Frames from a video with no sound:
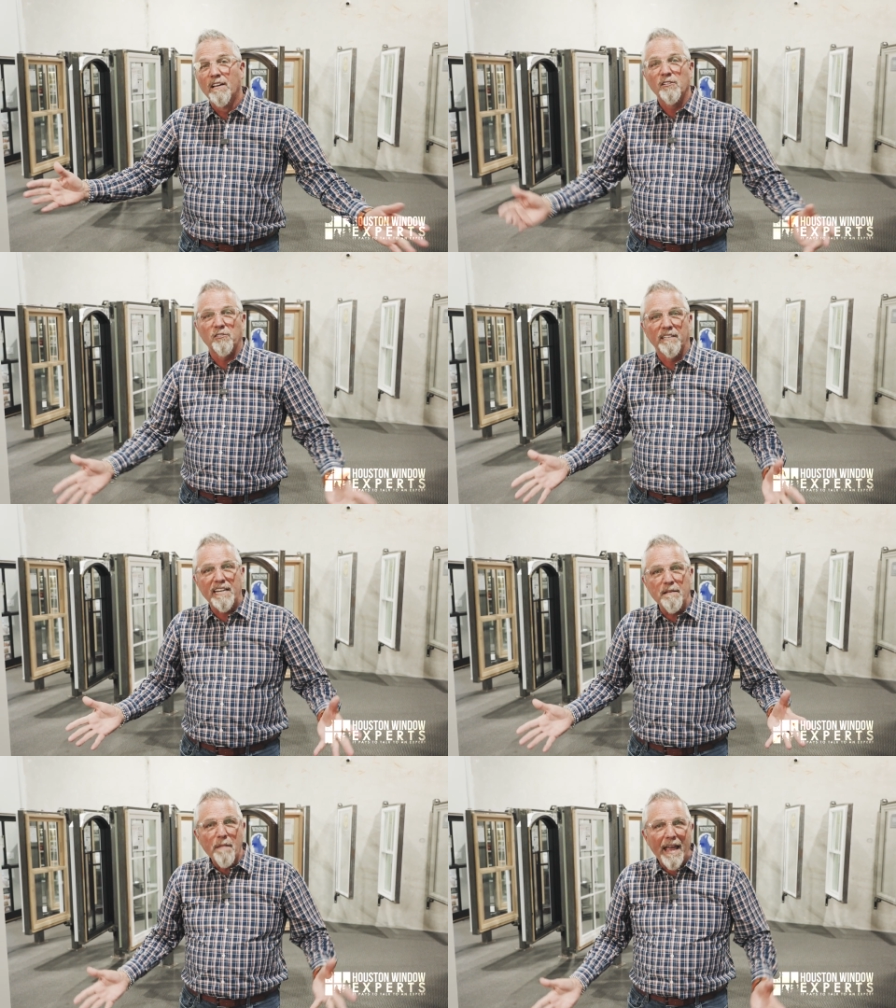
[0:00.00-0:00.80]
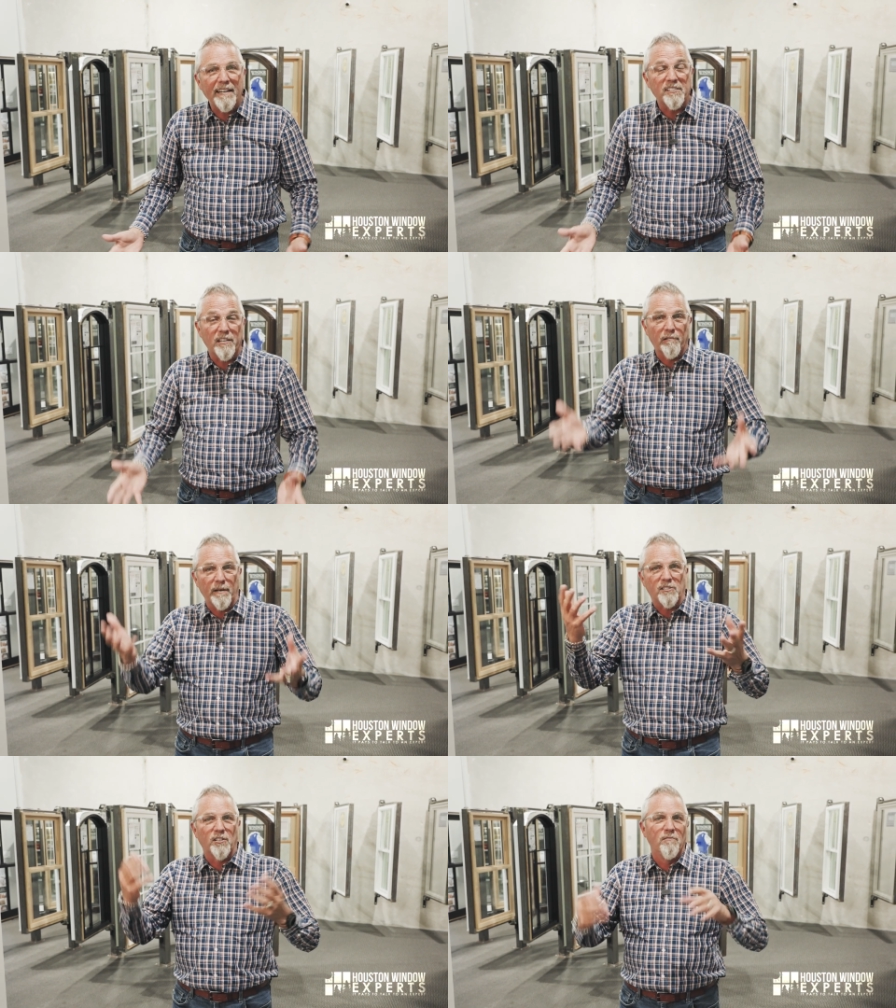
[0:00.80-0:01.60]
So the demand is
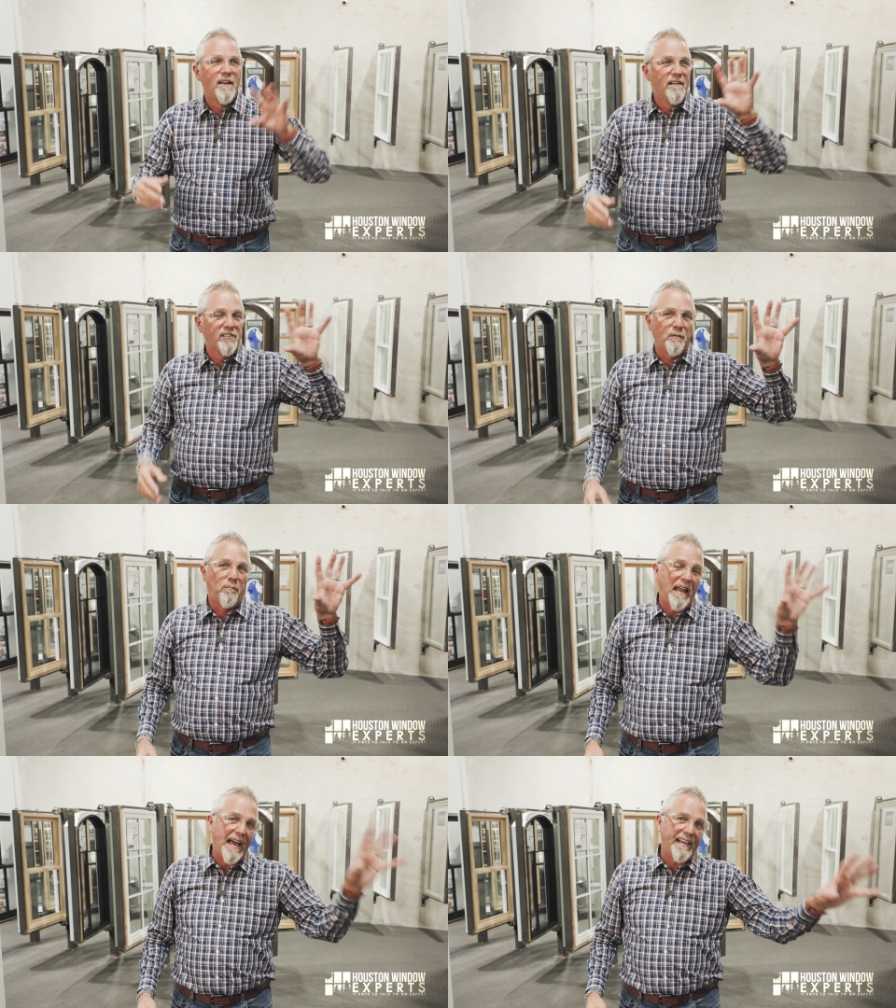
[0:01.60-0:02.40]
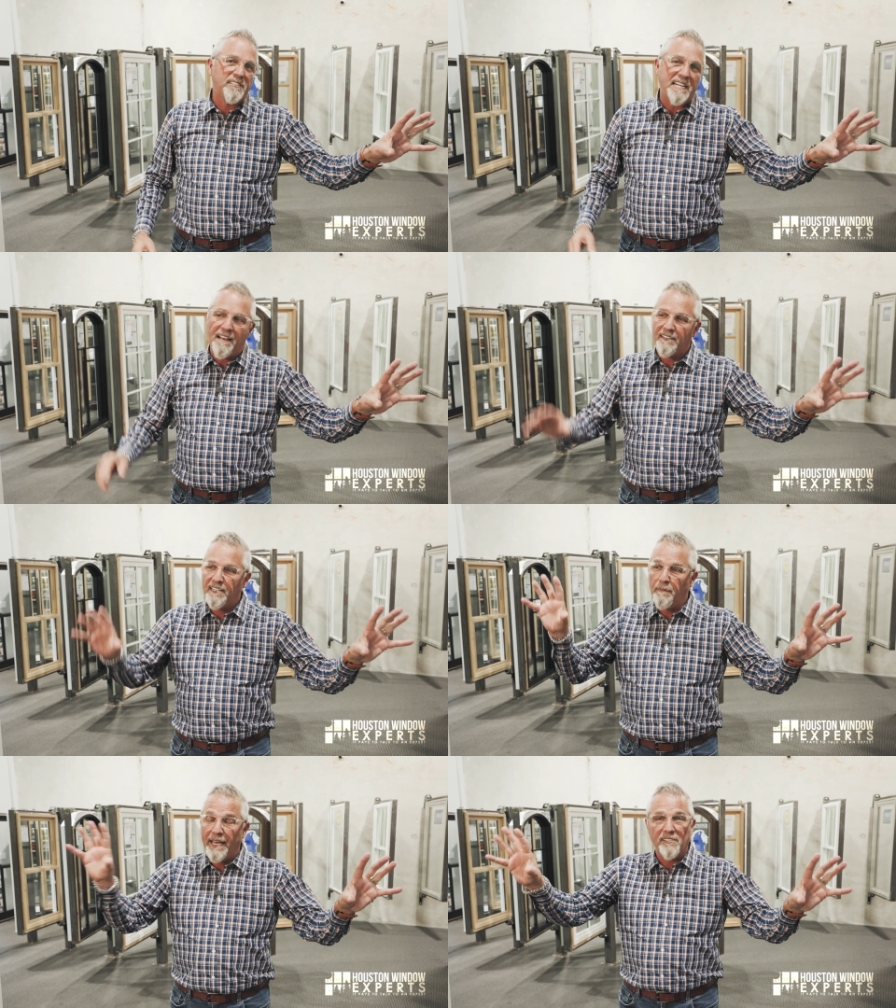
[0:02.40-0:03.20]
increased. So supply is down,
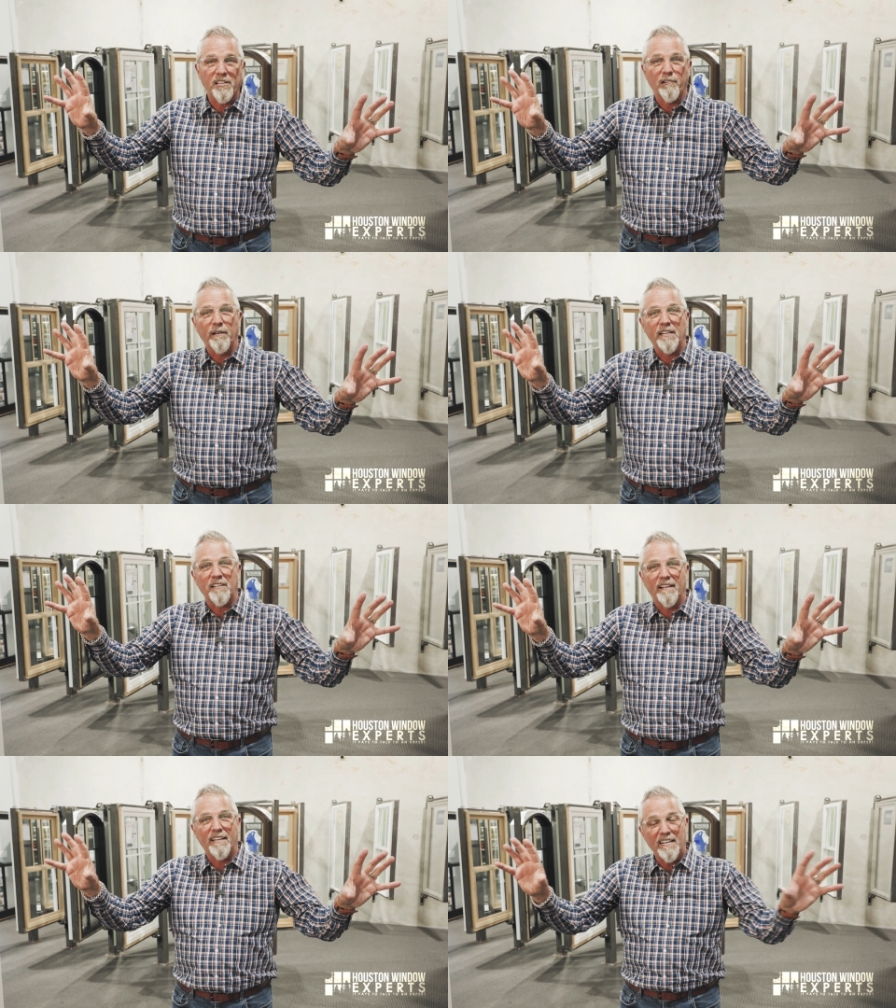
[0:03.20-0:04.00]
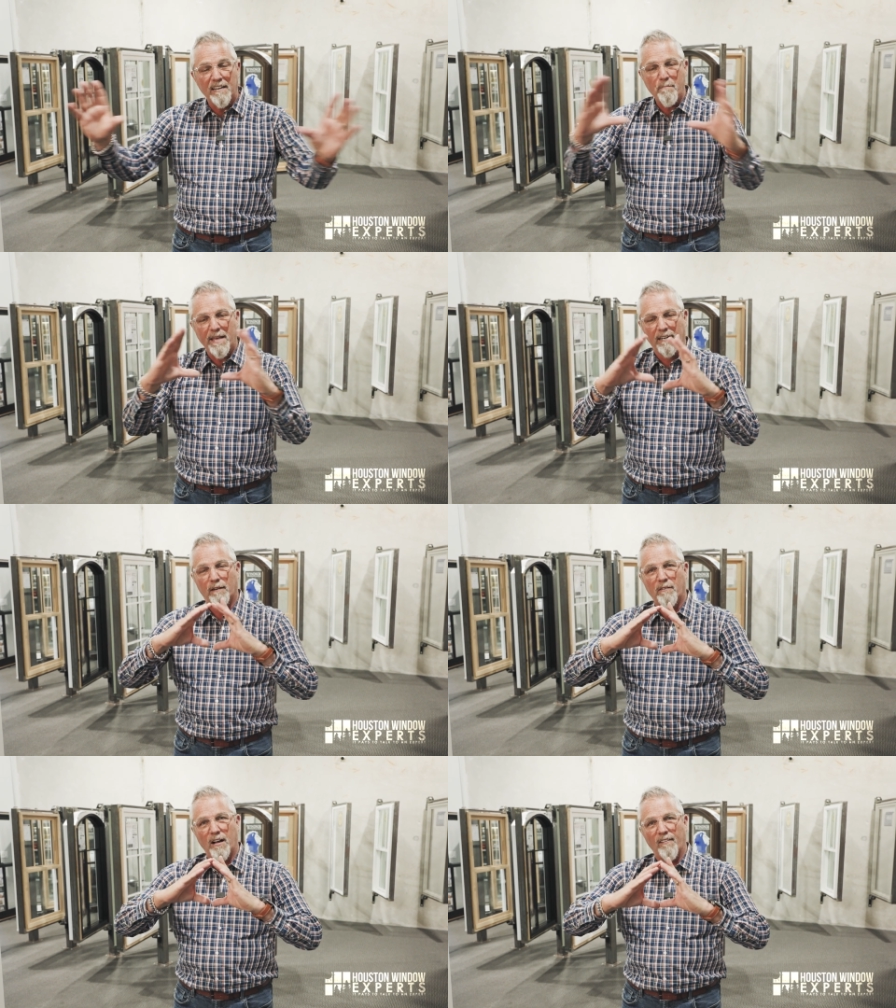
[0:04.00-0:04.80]
demand is increased, and then in the middle
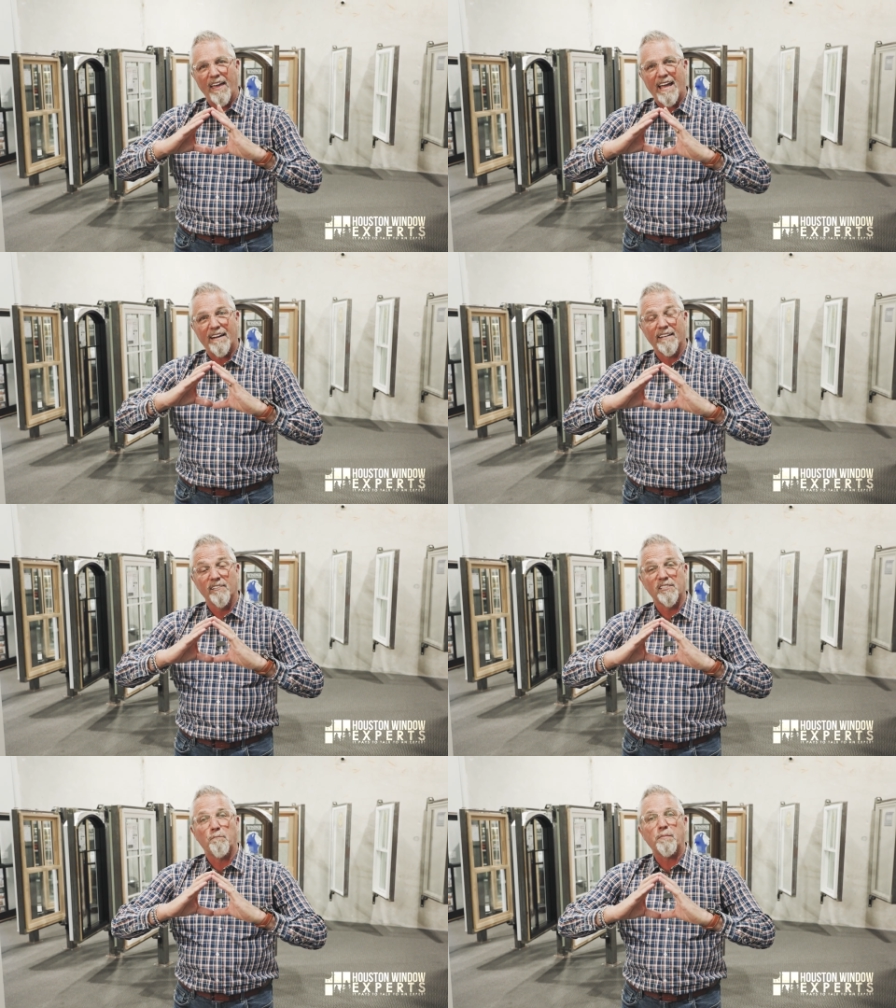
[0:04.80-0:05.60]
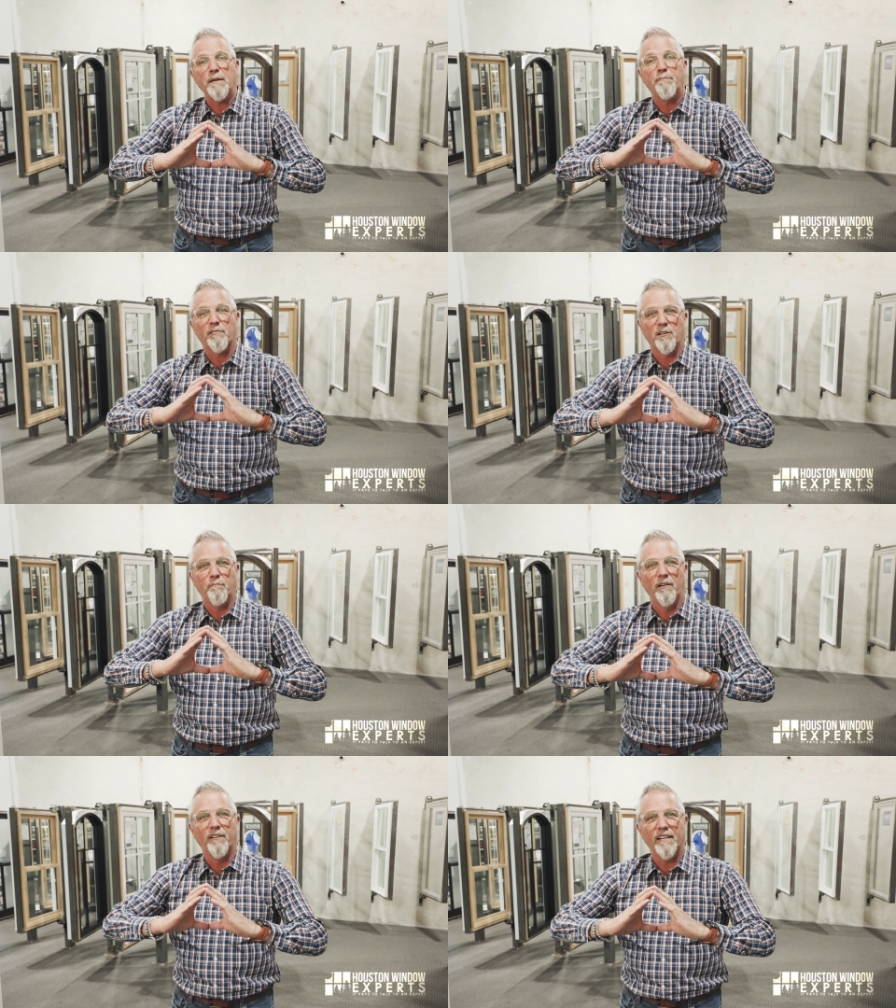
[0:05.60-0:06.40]
of all that is the people
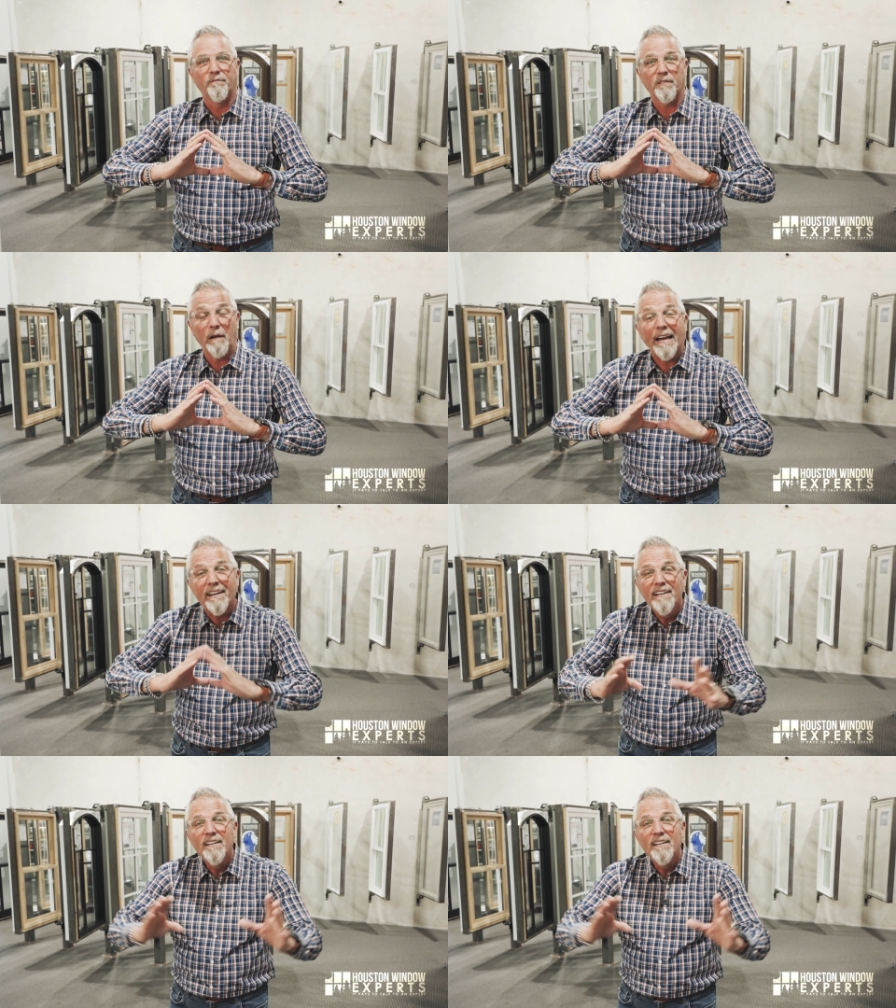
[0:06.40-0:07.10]
component, right?